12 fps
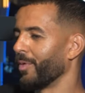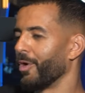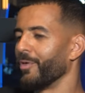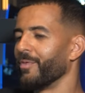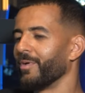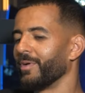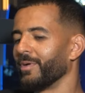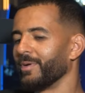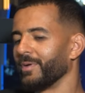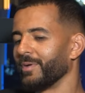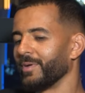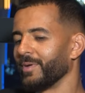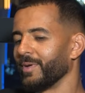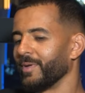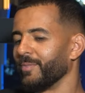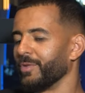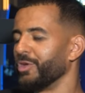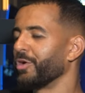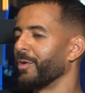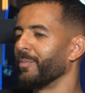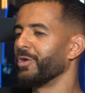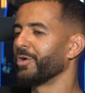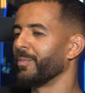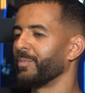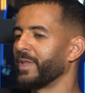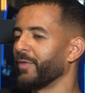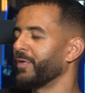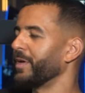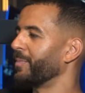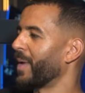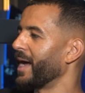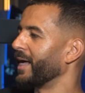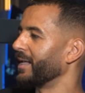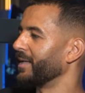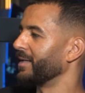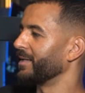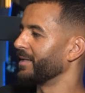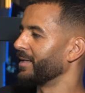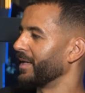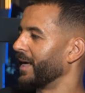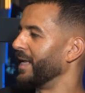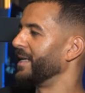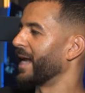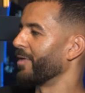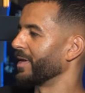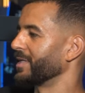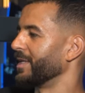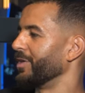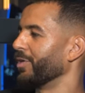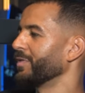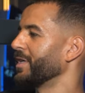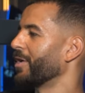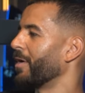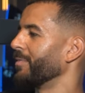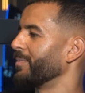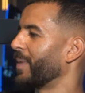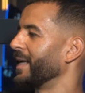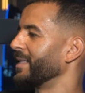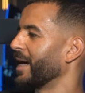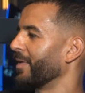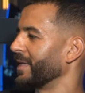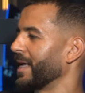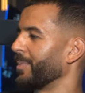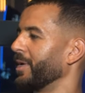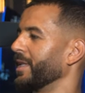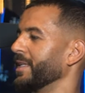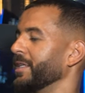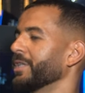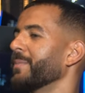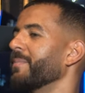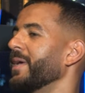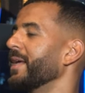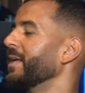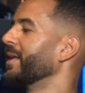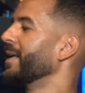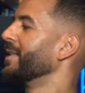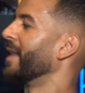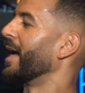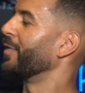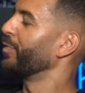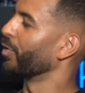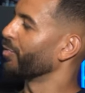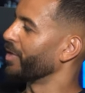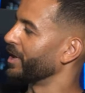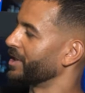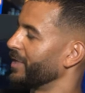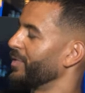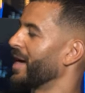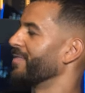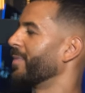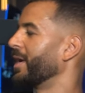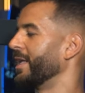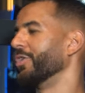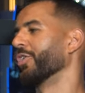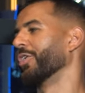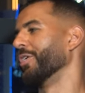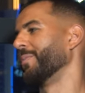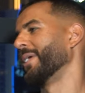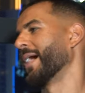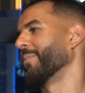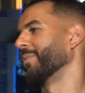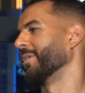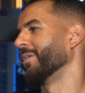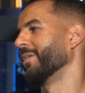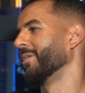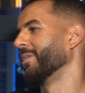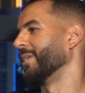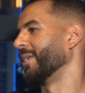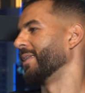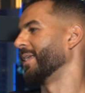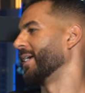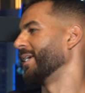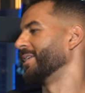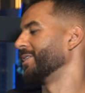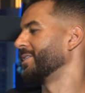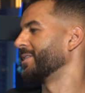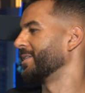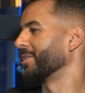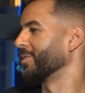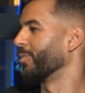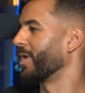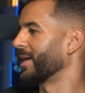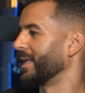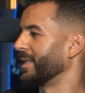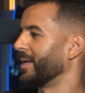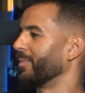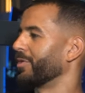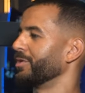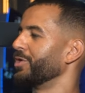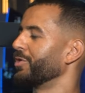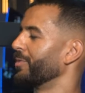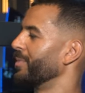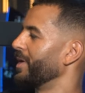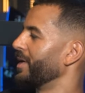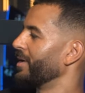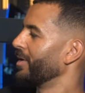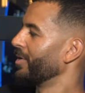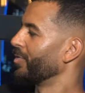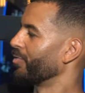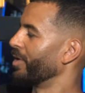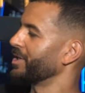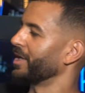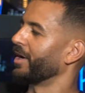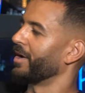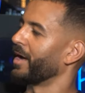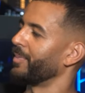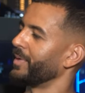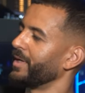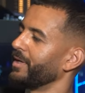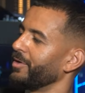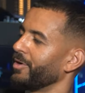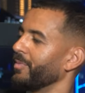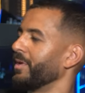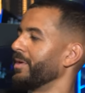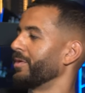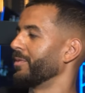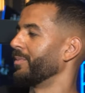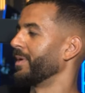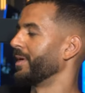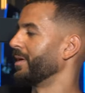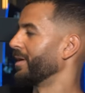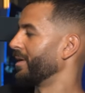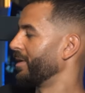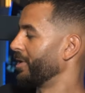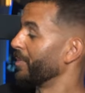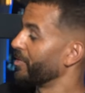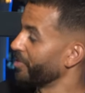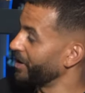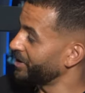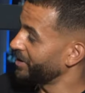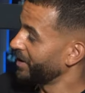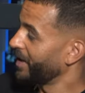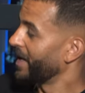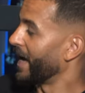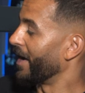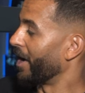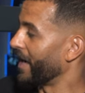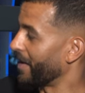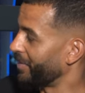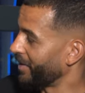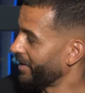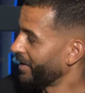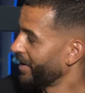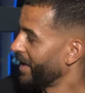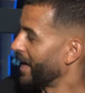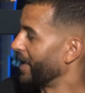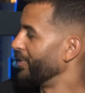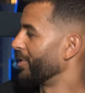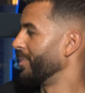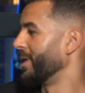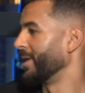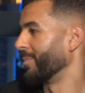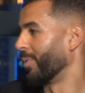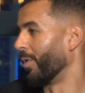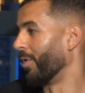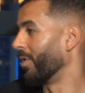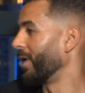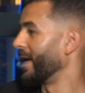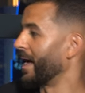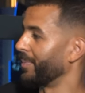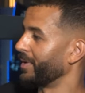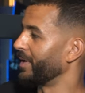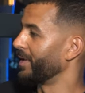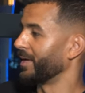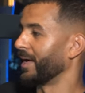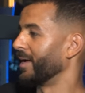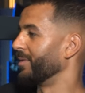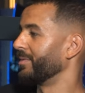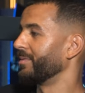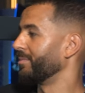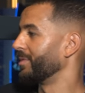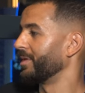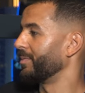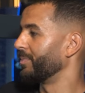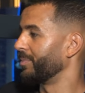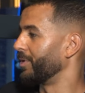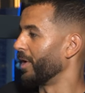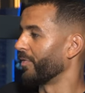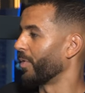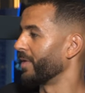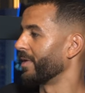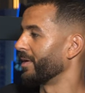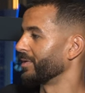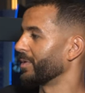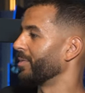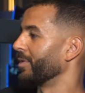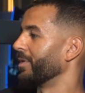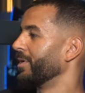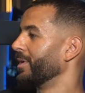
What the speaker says: Bro, you can definitely buy it indirectly. You obviously can't buy direct happiness. It doesn't mean that if you're rich and if you have money, you're gonna be happy. Mm. That it just doesn't work like that, because you can be rich and unhappy. You can be rich and unhappy. And you can be poor and happy and the other way around as well, bro.